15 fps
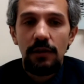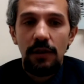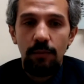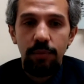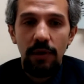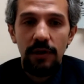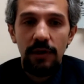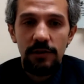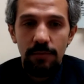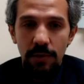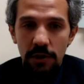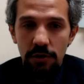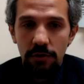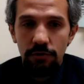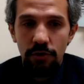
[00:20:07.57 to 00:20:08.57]
applying
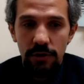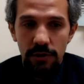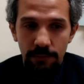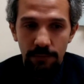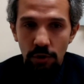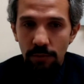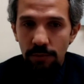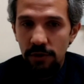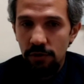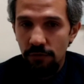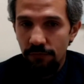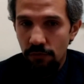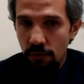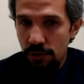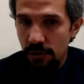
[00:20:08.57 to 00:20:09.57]
spatial transcriptomics to
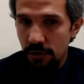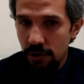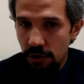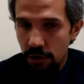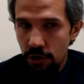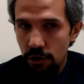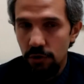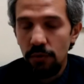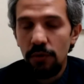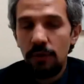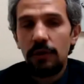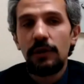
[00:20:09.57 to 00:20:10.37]
frozen tissue.